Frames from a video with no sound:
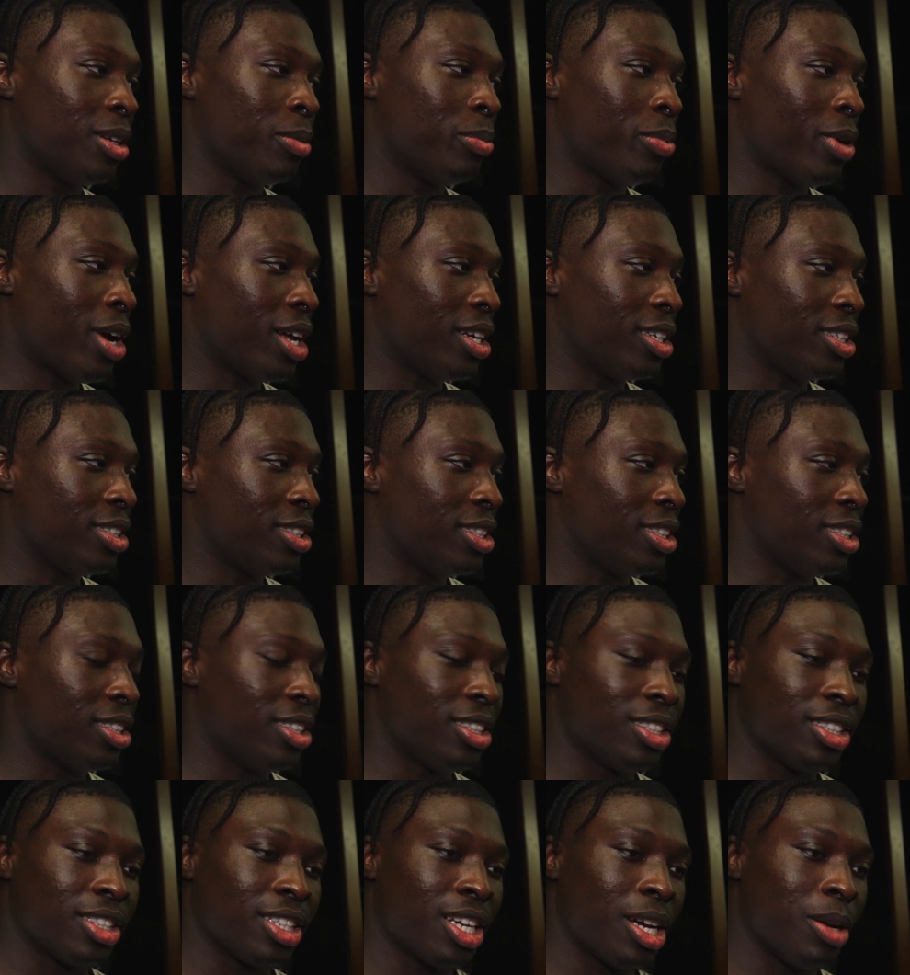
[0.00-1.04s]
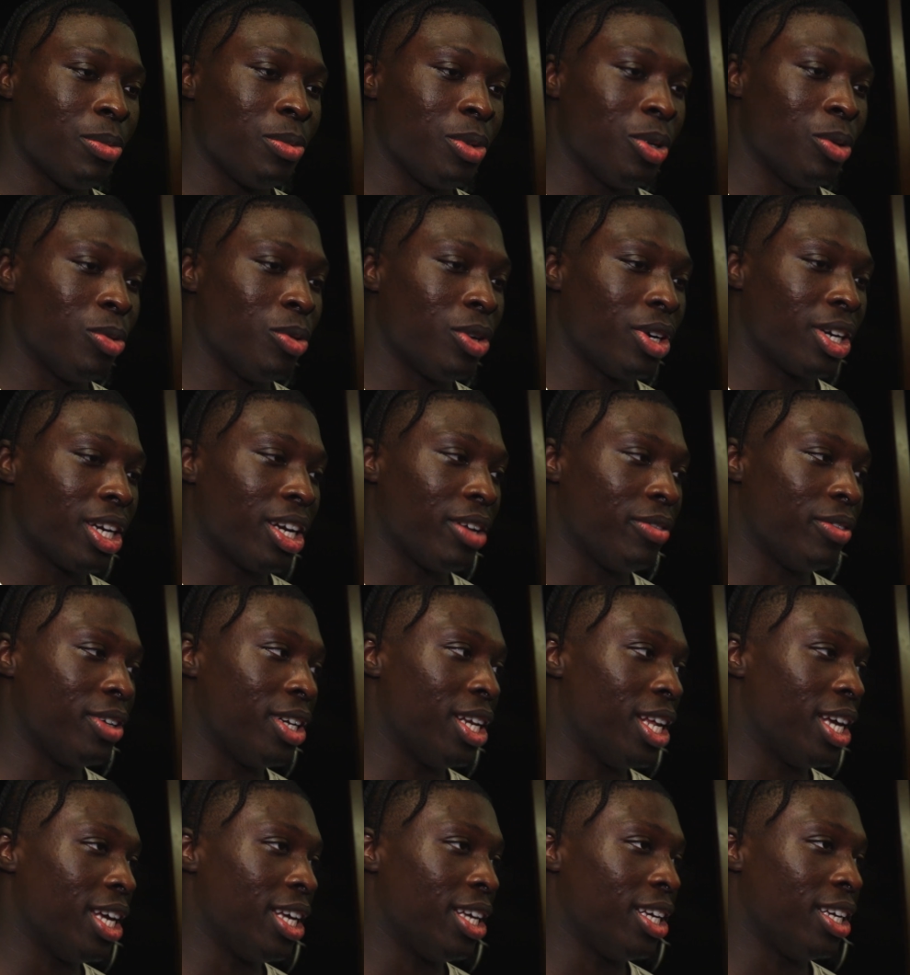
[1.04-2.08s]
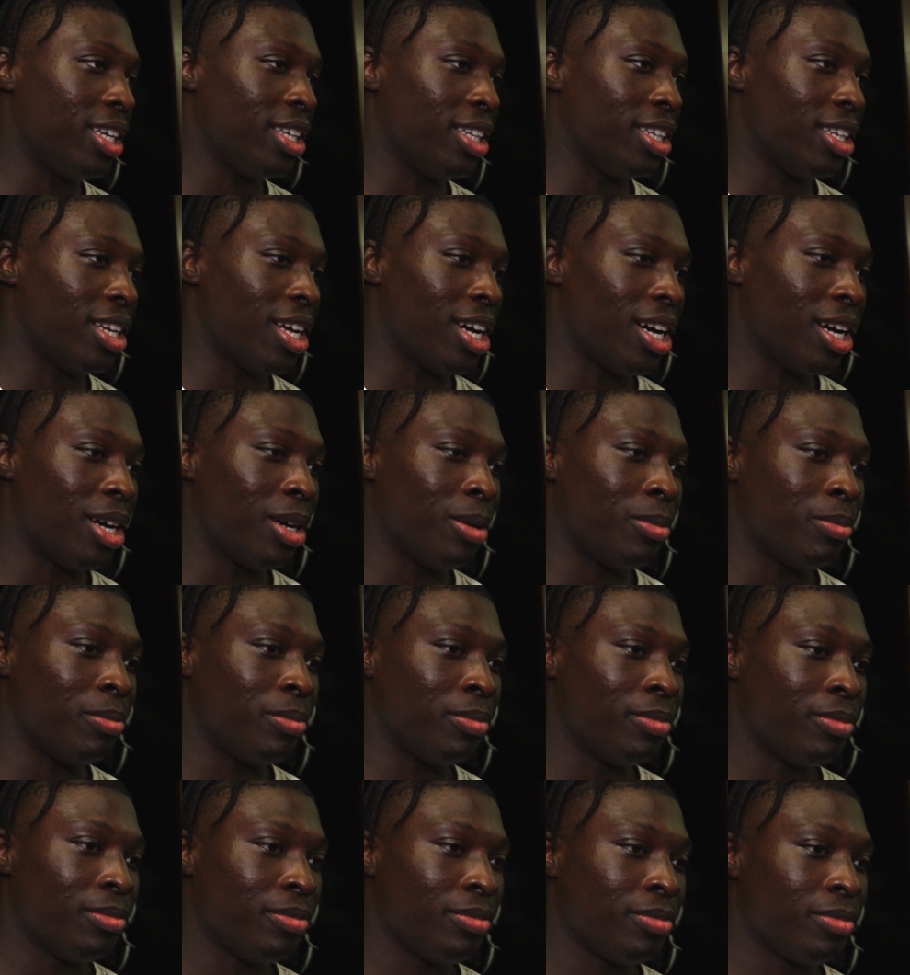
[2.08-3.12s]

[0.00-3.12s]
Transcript: the practices, just coming to work every day and um,